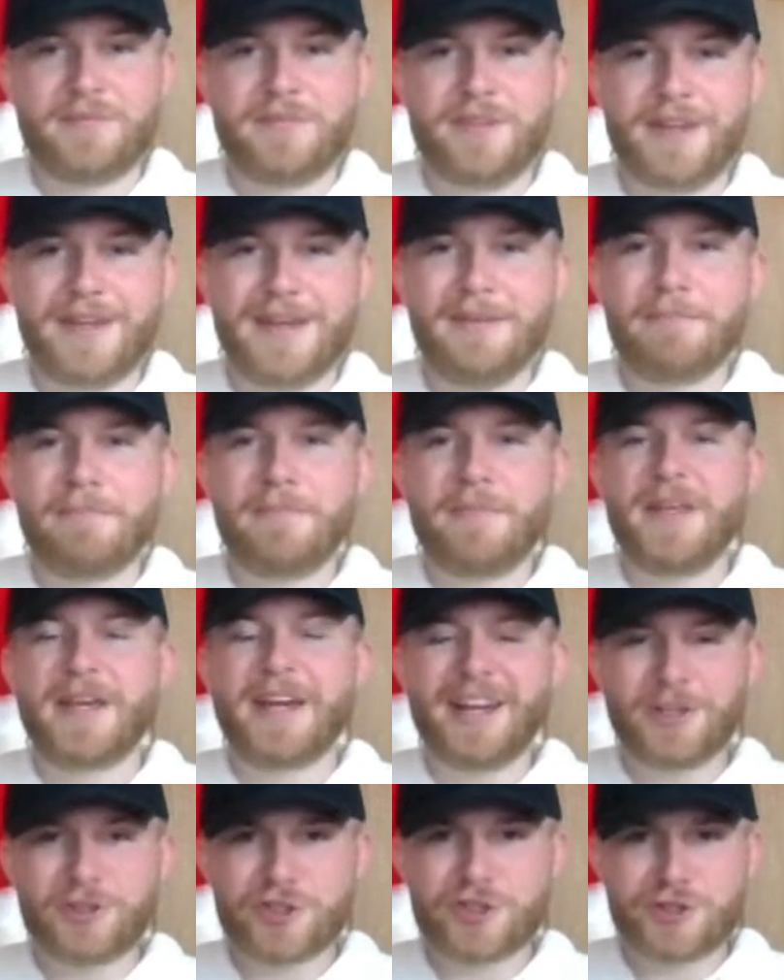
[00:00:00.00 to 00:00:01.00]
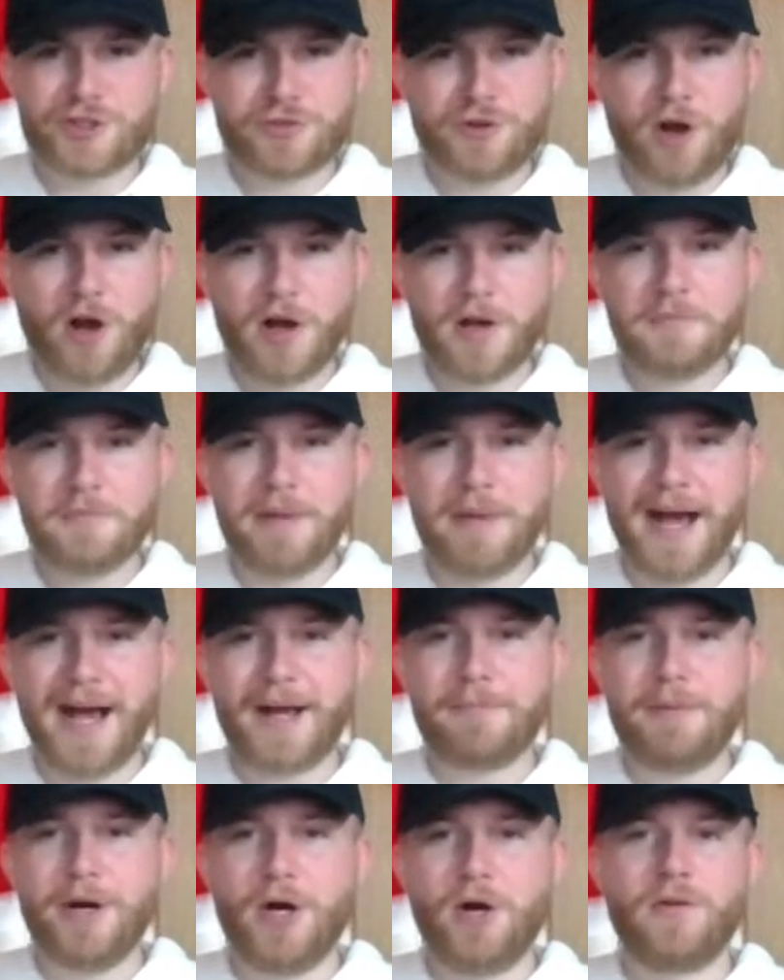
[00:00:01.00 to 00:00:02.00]
They got a strong
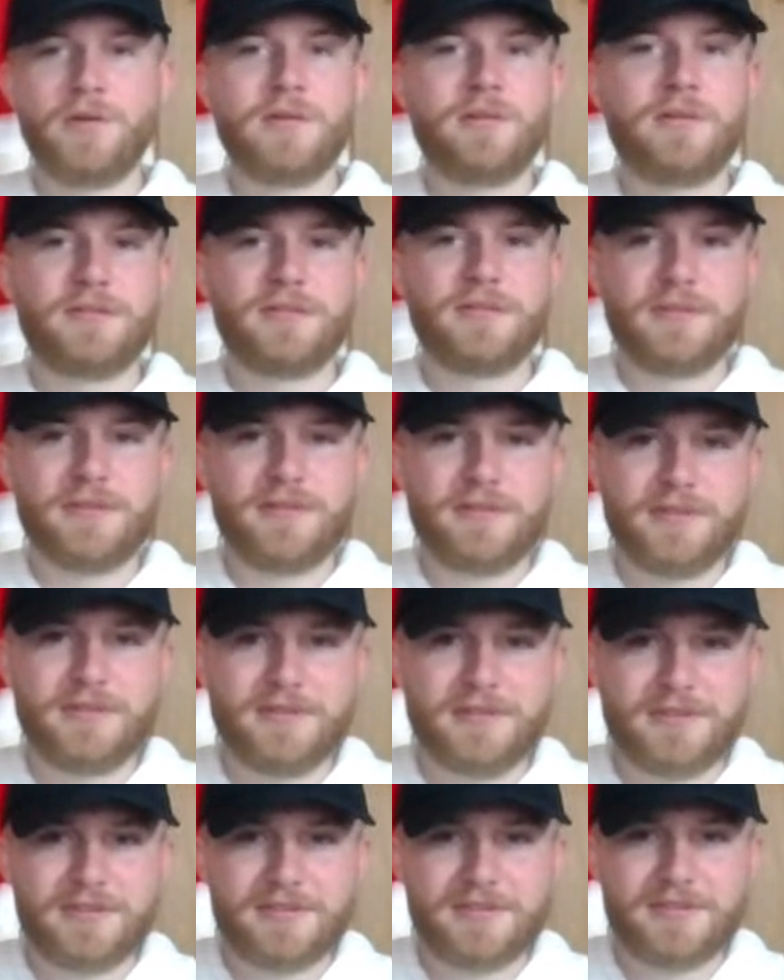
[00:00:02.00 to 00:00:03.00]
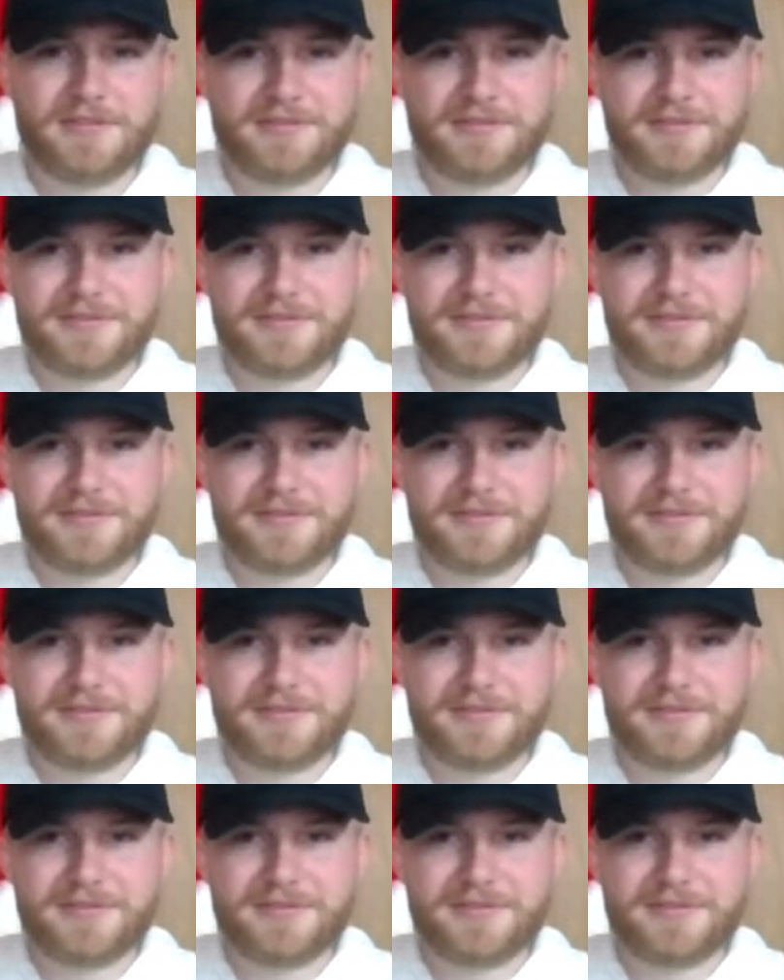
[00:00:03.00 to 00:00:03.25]
backbone. They do.